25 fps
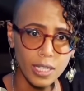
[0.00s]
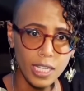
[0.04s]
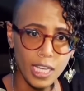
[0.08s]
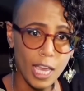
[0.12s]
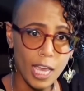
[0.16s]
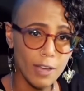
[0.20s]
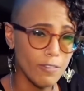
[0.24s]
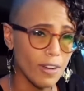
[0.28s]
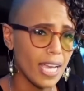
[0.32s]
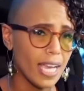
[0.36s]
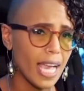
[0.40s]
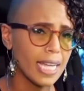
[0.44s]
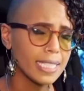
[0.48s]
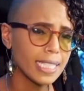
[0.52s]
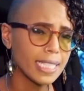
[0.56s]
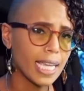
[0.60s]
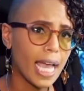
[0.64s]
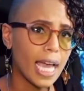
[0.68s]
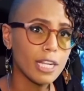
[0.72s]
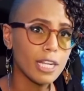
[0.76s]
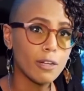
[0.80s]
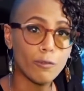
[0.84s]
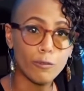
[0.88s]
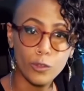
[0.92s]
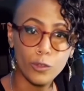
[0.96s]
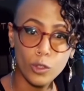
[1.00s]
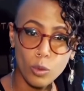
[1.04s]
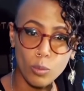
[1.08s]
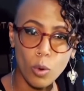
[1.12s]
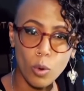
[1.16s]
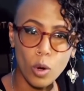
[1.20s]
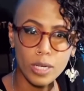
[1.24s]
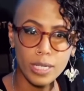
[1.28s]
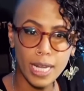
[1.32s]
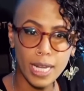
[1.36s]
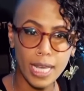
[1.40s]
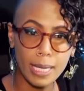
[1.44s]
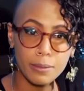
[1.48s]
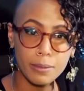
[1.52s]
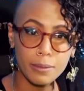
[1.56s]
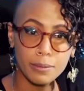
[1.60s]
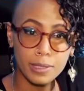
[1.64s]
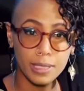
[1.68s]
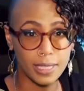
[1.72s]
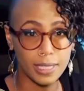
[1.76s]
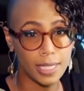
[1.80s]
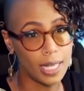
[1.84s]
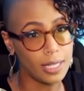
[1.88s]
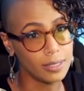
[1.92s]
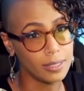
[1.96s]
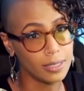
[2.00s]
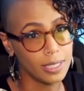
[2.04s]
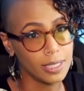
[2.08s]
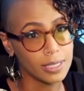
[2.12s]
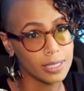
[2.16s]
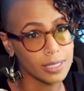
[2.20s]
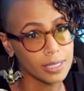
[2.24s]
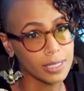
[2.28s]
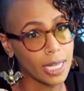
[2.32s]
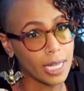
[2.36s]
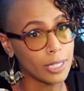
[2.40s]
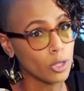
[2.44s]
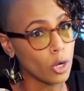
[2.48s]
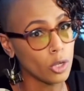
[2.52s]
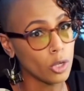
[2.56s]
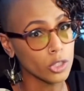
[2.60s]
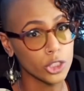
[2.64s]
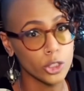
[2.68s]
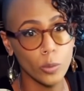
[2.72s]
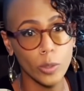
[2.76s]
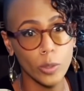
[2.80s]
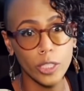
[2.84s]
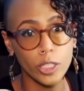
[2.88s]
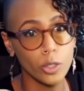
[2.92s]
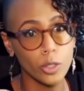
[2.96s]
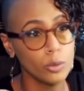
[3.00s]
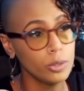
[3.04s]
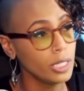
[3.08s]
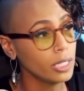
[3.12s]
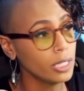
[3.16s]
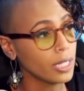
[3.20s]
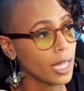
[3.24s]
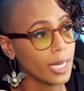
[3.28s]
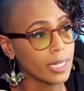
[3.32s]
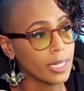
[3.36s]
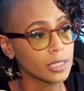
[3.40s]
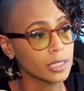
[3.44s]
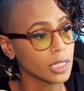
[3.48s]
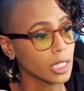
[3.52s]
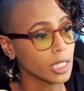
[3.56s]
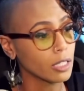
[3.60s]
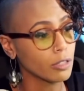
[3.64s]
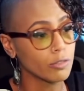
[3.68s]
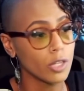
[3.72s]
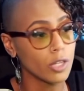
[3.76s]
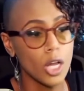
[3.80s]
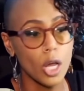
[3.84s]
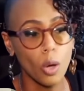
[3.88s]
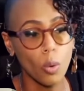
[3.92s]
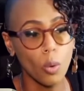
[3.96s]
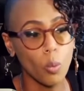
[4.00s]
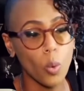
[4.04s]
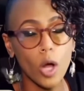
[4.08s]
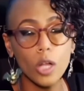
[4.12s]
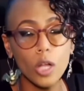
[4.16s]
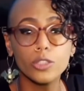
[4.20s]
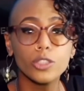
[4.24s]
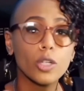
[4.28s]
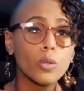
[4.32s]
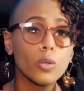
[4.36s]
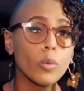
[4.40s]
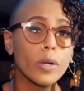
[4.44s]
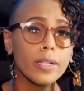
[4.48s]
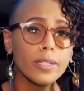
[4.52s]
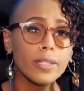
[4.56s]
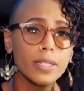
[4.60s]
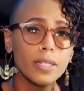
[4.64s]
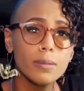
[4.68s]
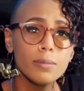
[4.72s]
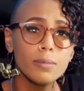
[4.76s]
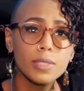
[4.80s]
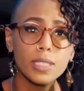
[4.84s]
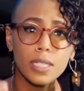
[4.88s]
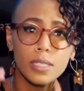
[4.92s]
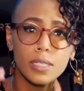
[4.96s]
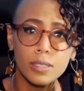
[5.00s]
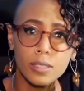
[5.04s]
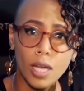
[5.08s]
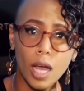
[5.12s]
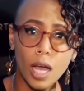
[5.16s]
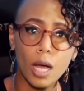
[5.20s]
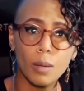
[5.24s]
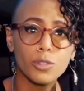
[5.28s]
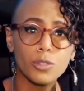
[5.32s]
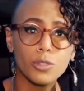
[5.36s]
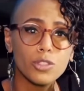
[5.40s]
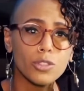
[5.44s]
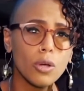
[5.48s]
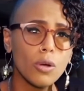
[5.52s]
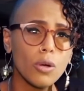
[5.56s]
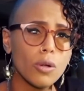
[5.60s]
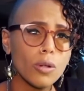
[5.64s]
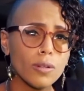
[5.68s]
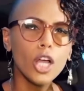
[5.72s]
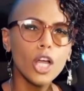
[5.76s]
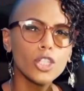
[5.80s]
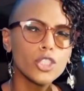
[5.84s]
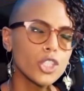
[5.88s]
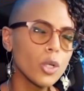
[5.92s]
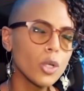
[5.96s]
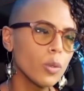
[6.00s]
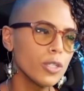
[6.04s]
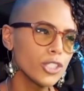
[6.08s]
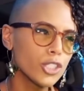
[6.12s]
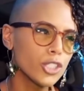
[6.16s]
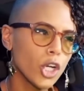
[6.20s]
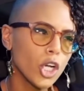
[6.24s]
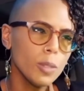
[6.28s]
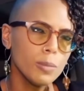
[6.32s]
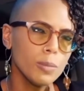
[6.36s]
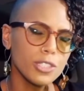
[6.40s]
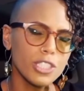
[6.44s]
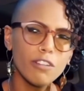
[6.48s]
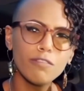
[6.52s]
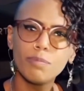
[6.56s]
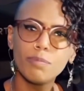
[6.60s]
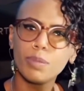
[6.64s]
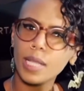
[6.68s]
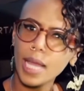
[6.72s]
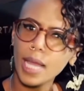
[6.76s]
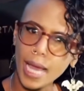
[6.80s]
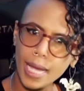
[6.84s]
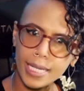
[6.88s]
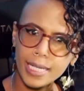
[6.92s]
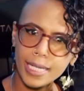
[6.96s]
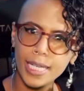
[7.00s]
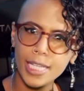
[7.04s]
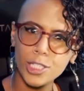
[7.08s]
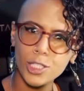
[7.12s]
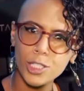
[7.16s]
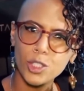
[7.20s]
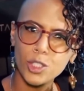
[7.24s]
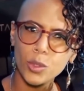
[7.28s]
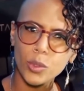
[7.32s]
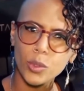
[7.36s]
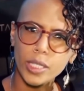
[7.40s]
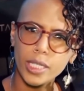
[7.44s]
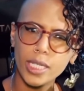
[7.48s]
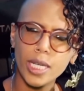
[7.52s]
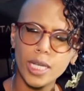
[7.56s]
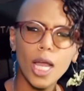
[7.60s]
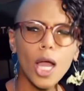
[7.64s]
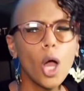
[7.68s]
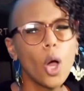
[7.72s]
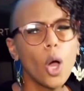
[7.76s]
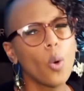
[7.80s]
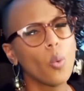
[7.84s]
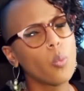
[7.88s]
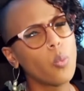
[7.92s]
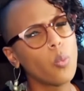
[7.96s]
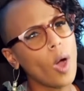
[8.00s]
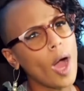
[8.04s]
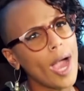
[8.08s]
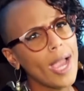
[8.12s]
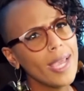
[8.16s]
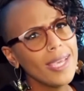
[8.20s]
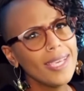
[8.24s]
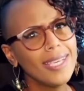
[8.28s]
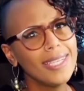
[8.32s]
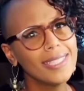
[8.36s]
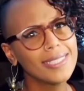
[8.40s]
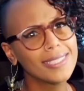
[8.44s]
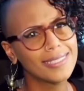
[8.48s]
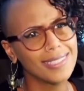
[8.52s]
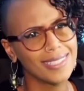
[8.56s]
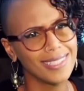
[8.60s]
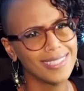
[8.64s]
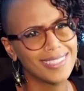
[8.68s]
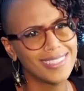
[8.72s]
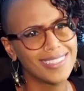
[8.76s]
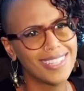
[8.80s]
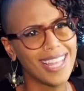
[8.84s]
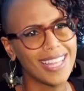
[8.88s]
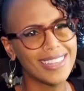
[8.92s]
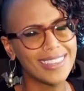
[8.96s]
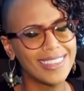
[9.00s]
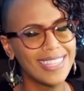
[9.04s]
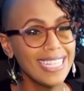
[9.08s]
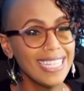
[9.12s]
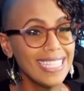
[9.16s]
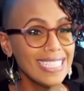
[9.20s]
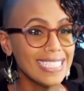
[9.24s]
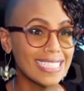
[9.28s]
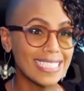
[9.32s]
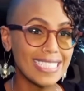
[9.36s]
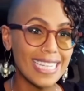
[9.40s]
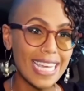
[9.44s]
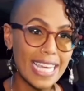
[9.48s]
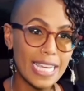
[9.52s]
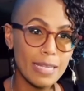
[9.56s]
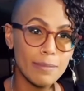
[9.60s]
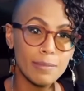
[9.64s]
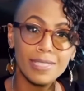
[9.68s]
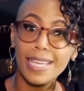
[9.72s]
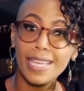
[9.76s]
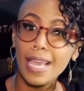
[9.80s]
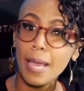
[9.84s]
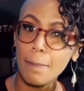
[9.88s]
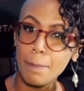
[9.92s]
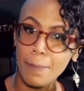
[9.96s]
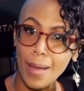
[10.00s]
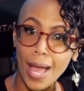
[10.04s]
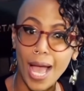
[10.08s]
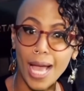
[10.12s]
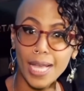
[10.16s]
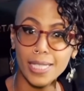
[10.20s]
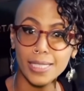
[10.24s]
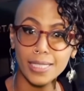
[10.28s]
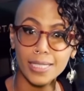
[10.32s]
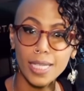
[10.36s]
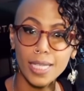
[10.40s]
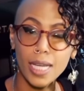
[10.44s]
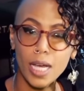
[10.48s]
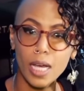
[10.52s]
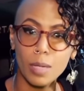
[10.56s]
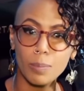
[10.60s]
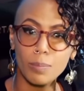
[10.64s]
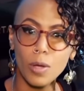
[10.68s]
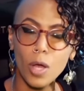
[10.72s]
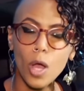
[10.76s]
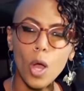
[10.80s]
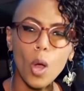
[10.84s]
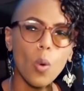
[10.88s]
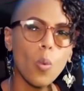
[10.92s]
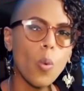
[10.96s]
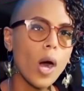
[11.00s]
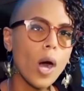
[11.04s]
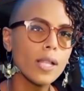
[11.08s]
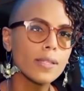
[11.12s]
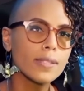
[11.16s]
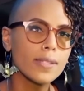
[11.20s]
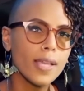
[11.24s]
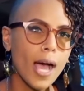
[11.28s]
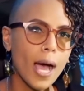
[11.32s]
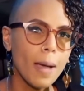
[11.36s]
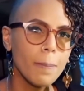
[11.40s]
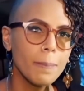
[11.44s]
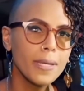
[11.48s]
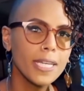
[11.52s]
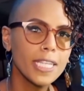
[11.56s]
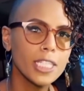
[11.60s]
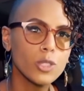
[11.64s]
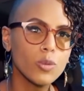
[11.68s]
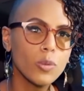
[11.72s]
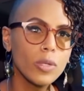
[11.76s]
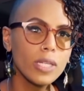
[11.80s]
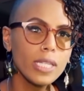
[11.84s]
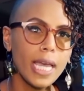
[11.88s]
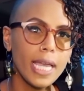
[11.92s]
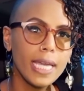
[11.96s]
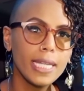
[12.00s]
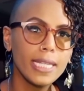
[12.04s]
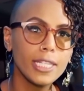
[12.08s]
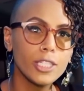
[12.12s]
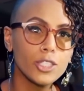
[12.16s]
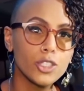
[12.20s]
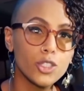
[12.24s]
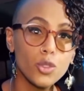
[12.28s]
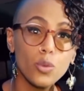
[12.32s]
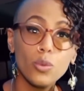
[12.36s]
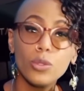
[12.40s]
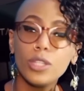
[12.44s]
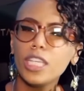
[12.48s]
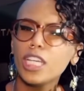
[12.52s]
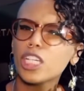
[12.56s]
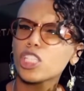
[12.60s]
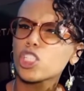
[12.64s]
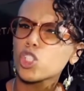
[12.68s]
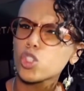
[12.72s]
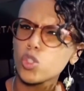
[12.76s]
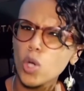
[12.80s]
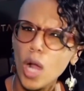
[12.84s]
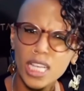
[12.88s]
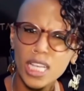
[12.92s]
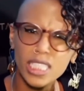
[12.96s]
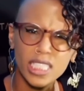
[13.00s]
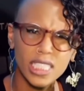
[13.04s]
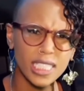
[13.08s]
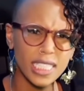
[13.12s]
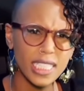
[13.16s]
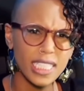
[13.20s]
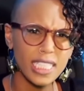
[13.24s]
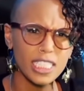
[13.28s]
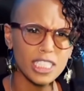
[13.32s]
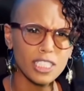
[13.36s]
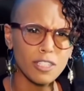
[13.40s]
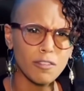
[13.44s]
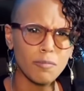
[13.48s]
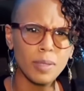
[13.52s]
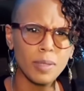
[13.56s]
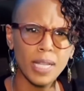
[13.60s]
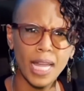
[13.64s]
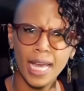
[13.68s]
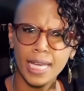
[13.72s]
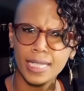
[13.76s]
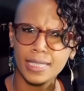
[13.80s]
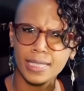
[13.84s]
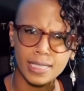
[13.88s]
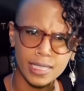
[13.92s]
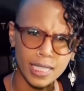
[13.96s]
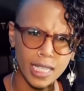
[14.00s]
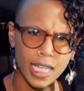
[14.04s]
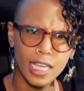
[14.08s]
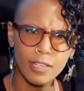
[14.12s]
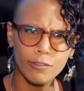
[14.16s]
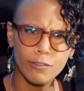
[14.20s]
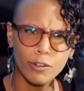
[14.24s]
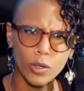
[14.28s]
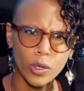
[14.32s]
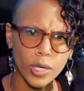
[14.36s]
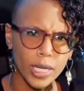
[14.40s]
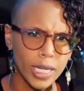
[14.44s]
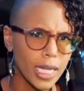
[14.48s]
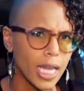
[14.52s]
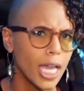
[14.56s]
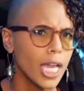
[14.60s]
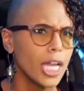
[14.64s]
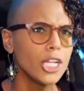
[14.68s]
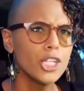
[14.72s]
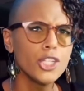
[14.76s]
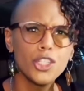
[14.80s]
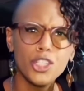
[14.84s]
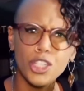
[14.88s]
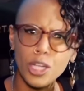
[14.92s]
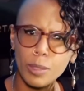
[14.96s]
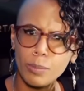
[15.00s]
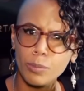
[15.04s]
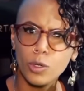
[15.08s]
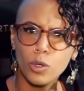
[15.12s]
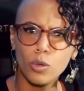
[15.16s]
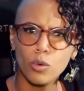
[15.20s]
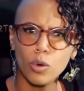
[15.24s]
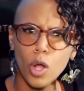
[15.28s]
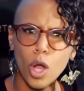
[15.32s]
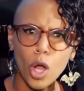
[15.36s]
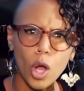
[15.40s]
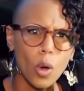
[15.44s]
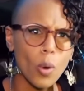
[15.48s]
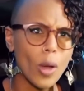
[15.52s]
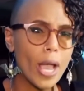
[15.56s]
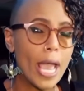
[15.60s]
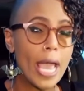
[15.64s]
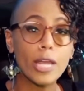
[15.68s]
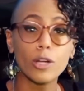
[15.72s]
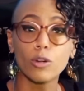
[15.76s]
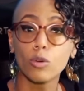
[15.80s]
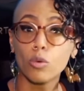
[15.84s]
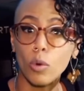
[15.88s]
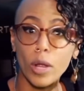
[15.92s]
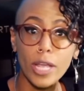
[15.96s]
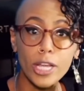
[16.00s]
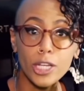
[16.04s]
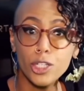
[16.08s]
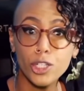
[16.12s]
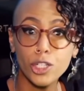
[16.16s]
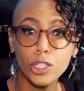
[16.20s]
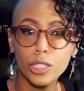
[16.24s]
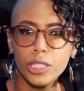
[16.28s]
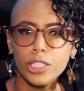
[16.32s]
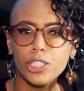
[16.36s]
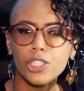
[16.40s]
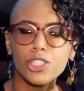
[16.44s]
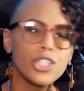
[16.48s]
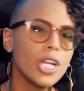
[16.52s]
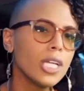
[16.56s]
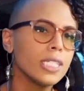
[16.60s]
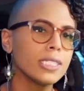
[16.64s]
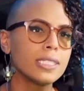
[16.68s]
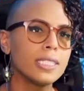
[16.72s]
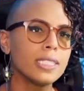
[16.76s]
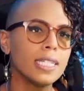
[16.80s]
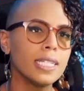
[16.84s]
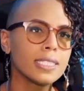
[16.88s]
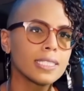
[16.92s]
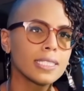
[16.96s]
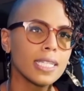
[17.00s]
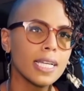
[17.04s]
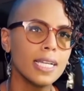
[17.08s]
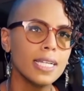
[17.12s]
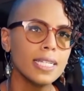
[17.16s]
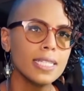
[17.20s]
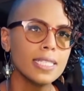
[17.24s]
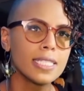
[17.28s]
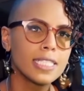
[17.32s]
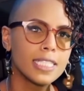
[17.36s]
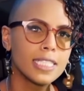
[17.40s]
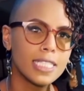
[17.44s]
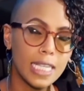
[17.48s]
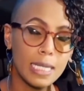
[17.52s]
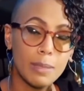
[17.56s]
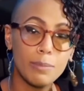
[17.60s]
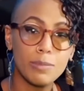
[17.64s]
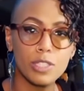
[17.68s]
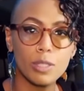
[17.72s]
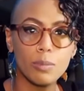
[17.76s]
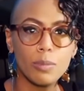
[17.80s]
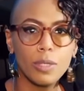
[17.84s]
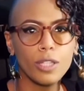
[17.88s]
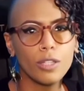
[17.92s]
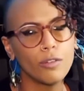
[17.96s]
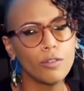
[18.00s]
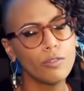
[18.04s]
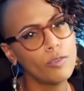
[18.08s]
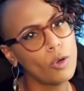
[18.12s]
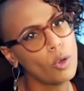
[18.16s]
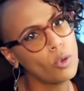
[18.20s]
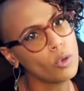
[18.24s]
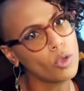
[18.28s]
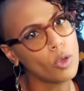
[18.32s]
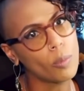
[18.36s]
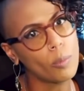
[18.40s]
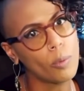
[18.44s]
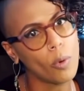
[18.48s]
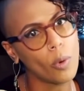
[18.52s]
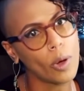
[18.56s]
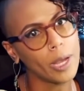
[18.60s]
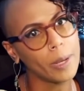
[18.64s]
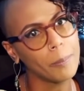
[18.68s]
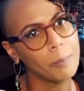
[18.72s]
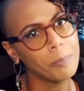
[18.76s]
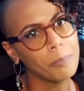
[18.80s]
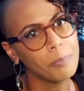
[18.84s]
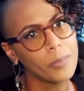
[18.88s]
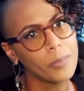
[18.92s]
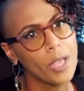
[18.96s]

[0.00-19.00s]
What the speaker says: If I had to add a few more names to that list, I'd also include the likes of Walter Williams and Tom Sowell. So in terms of Black history, why is it that these names get passed up, while topics relating to the atrocities of Black slavery, Jim Crow, and racial injustice seem to be the focal point?